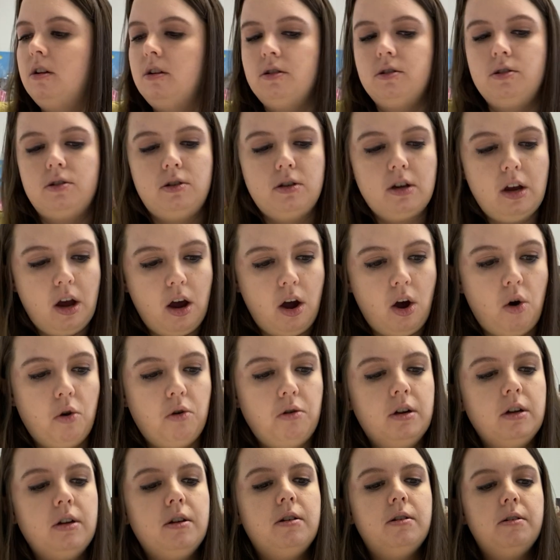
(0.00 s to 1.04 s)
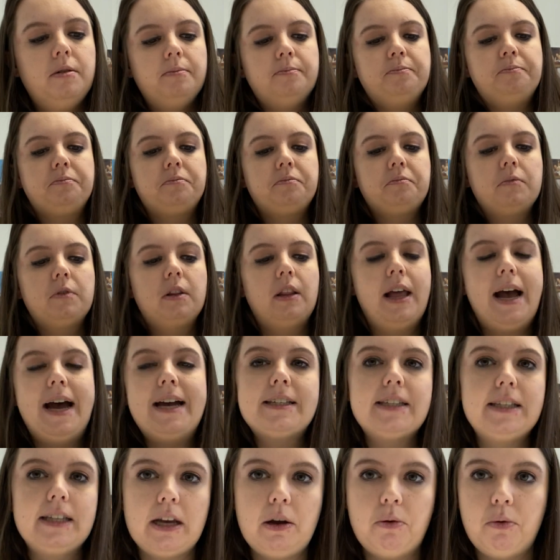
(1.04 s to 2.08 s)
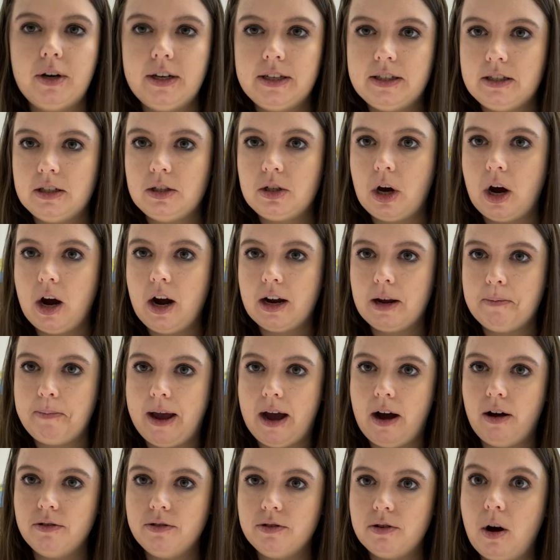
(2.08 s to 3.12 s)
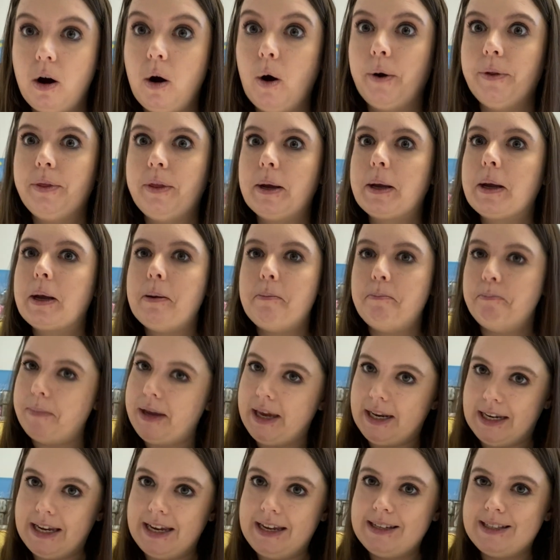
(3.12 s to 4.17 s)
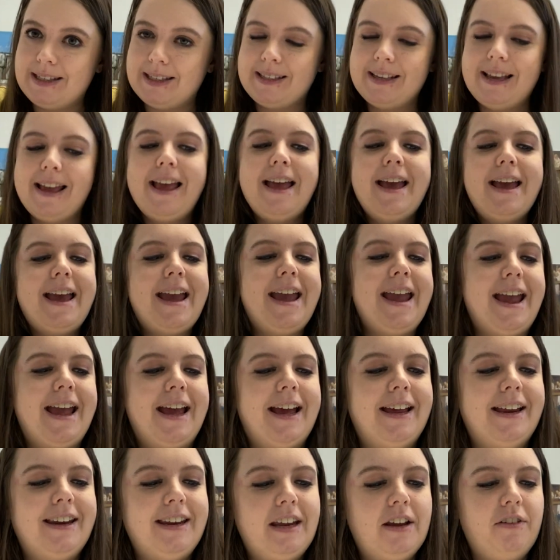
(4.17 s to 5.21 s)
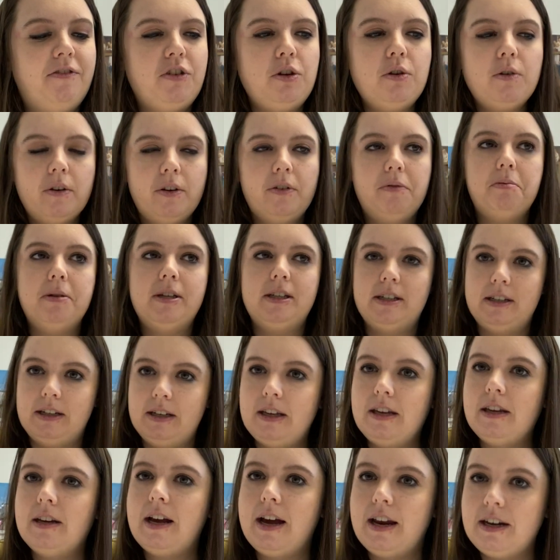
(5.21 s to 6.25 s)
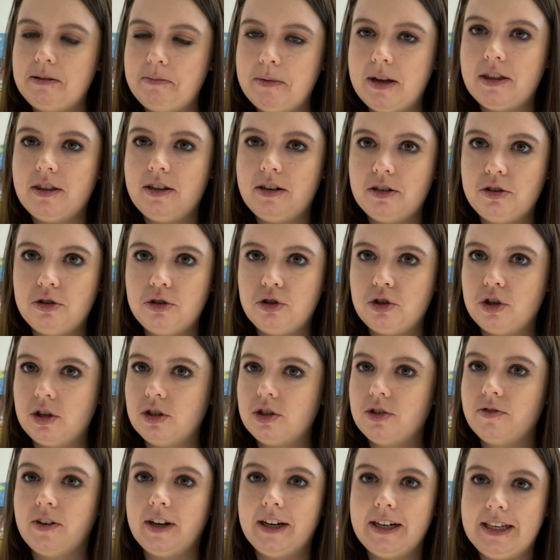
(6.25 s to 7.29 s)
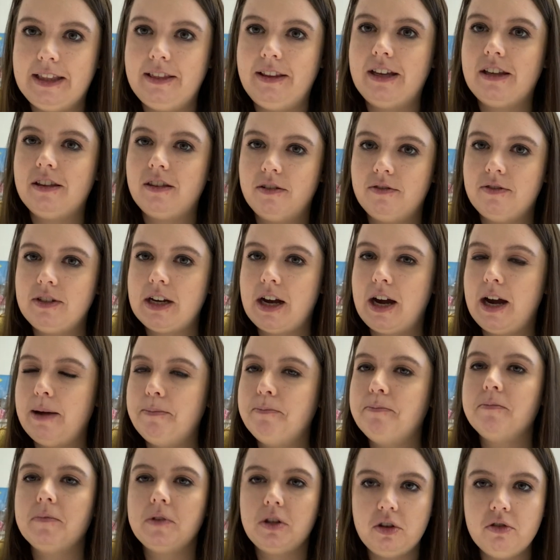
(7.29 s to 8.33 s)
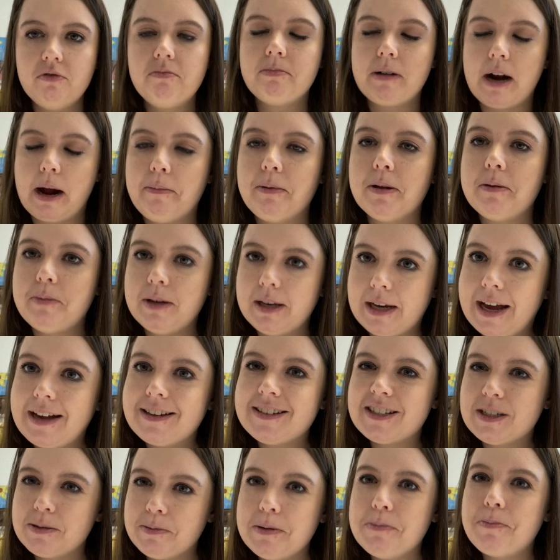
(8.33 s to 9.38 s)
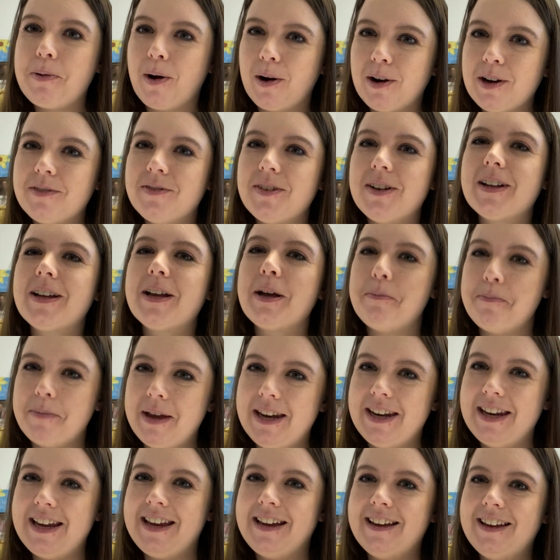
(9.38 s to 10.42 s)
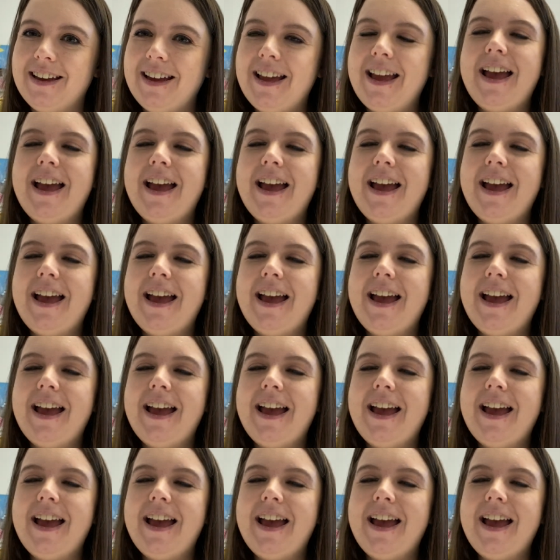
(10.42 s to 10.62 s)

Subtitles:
So last thing I want us to talk about are the committees. And if you have been in the United Methodist Church for any length of time, you've probably been asked to be part of a committee.